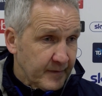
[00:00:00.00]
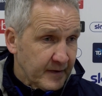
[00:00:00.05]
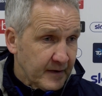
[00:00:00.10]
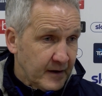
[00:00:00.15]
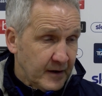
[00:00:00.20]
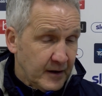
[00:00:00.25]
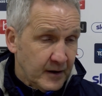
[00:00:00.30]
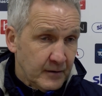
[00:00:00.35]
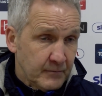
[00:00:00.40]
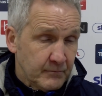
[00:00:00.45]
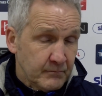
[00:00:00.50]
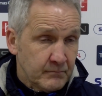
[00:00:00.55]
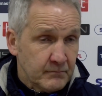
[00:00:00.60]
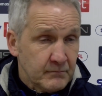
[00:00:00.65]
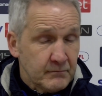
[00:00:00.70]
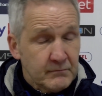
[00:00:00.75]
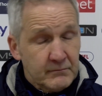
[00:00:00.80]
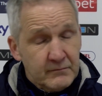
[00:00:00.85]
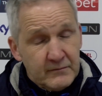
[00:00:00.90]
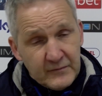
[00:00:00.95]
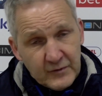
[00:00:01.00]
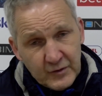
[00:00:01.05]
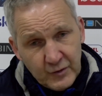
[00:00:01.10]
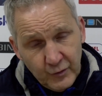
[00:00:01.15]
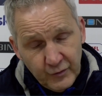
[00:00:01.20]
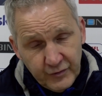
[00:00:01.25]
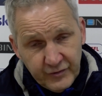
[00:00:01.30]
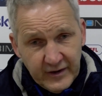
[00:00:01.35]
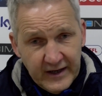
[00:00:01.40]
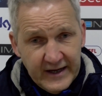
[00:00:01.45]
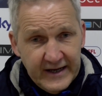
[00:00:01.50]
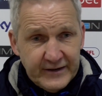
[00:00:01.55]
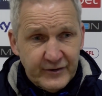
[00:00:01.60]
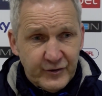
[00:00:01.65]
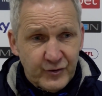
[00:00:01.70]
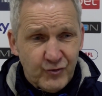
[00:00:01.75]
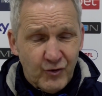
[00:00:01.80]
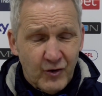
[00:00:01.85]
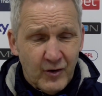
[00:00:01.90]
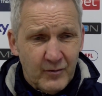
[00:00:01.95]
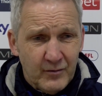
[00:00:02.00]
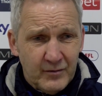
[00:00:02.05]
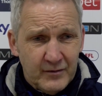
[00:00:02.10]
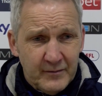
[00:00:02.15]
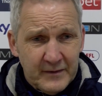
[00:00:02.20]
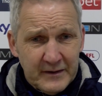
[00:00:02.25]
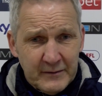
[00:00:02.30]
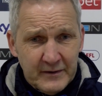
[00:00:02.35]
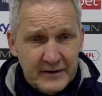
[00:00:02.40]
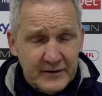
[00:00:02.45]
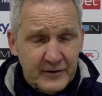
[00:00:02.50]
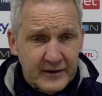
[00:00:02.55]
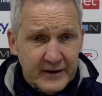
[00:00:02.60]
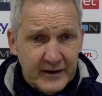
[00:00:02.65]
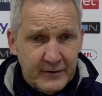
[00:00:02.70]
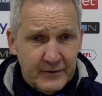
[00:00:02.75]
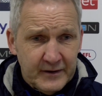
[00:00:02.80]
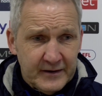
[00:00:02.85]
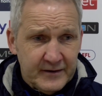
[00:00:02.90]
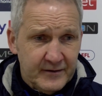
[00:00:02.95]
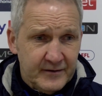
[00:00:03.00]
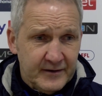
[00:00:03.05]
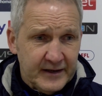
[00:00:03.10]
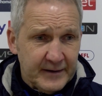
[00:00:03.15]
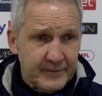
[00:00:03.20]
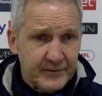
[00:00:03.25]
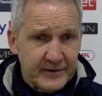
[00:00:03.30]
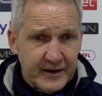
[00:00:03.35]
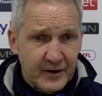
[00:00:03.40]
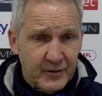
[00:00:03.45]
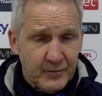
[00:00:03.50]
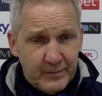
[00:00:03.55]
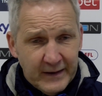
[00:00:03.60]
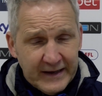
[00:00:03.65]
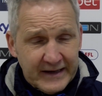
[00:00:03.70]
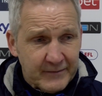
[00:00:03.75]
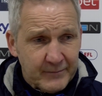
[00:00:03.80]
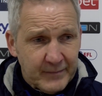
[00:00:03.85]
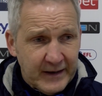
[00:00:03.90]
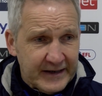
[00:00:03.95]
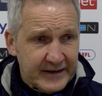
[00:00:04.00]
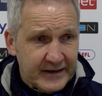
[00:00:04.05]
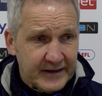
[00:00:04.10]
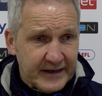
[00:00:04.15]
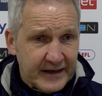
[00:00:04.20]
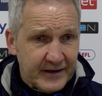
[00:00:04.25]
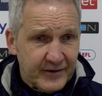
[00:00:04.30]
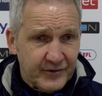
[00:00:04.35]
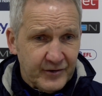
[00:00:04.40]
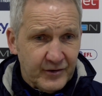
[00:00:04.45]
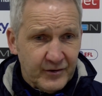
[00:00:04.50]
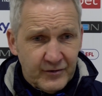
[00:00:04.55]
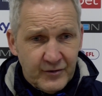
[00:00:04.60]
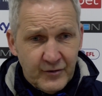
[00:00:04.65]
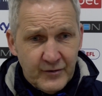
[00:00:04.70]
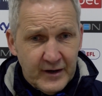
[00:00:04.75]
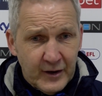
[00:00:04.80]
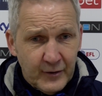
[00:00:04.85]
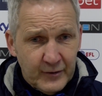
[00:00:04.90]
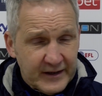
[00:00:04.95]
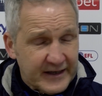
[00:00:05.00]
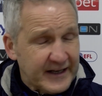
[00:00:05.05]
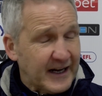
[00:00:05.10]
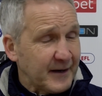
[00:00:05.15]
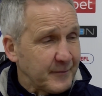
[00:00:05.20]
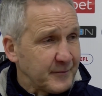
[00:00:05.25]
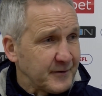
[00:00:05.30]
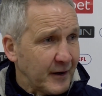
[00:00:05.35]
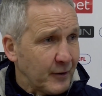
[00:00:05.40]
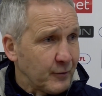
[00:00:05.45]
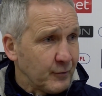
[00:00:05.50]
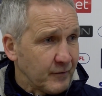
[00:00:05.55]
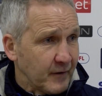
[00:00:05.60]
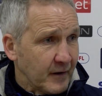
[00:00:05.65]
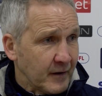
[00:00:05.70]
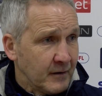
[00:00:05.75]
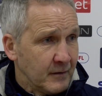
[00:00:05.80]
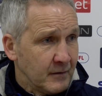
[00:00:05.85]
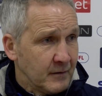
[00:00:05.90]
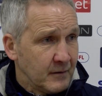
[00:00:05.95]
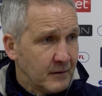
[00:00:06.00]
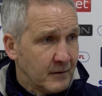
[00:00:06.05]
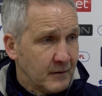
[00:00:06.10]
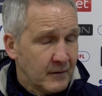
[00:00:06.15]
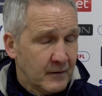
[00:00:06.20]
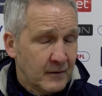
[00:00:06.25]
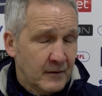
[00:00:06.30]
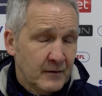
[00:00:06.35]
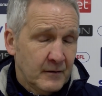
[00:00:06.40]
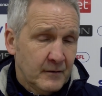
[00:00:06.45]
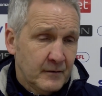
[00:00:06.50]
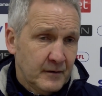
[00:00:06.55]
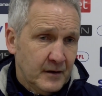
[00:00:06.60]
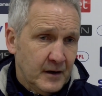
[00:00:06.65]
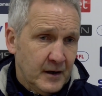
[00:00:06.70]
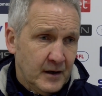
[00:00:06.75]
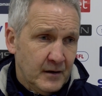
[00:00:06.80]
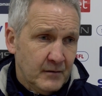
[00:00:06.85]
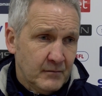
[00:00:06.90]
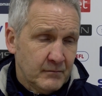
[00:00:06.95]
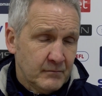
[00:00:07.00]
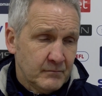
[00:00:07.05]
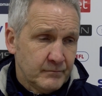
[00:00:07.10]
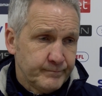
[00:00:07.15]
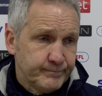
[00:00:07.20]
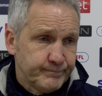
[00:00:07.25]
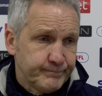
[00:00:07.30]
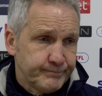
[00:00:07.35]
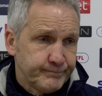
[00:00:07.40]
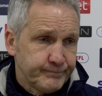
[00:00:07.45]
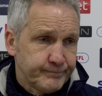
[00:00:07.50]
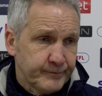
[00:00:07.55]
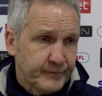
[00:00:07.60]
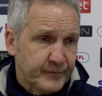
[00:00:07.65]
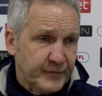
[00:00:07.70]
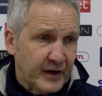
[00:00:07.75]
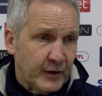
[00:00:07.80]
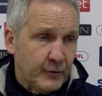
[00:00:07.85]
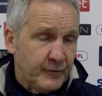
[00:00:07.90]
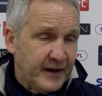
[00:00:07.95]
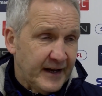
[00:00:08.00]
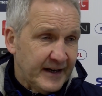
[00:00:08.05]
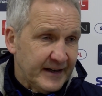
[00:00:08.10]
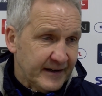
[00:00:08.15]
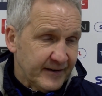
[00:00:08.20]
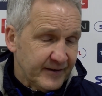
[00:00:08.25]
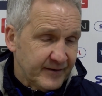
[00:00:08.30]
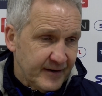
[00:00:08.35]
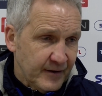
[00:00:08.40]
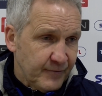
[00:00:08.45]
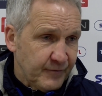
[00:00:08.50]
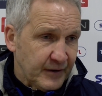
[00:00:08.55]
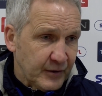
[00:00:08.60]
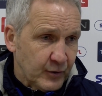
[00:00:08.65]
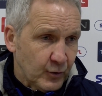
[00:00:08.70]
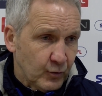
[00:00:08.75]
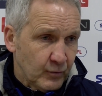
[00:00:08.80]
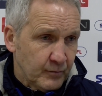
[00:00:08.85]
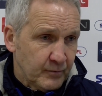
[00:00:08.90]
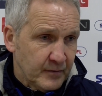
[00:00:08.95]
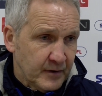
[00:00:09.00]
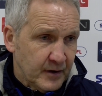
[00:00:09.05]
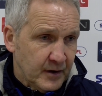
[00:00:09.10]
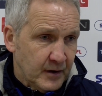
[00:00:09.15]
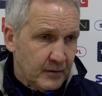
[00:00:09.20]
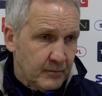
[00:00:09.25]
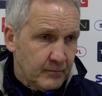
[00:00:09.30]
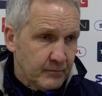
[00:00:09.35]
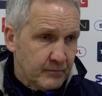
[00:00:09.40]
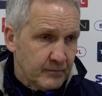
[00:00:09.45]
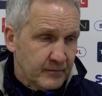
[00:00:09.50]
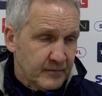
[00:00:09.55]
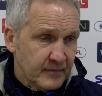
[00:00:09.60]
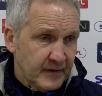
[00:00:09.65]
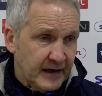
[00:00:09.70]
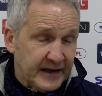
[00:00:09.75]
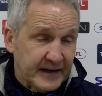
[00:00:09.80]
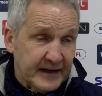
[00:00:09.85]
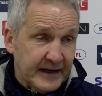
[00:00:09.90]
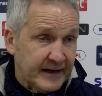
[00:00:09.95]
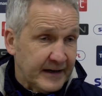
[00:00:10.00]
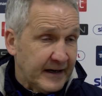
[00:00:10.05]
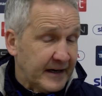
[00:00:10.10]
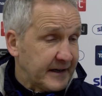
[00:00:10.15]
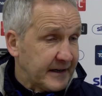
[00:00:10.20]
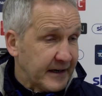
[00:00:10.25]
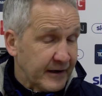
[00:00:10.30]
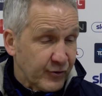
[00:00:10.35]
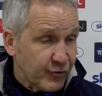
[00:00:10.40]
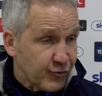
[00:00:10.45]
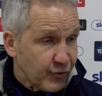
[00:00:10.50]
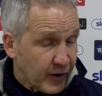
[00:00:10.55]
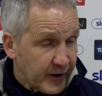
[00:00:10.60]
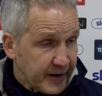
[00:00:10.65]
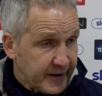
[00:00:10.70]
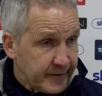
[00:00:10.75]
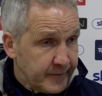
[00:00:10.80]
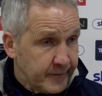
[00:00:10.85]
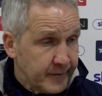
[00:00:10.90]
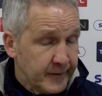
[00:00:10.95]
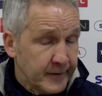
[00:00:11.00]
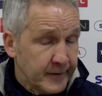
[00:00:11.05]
Of course the heads drop. I mean, when teams go bang bang against you, you know the game's over. So then it's difficult. They kept trying.